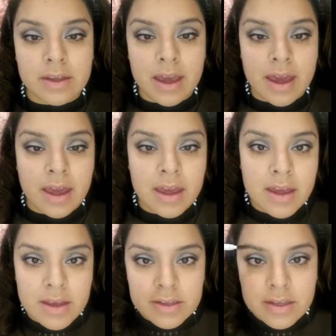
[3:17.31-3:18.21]
Okay,
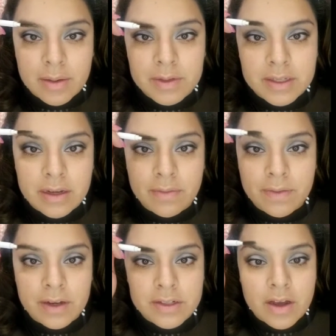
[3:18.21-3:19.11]
so now I'm just going to
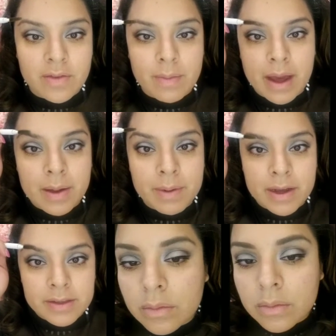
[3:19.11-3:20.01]
finish off my
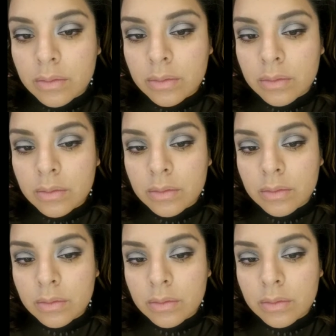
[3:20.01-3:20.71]
eyebrows here.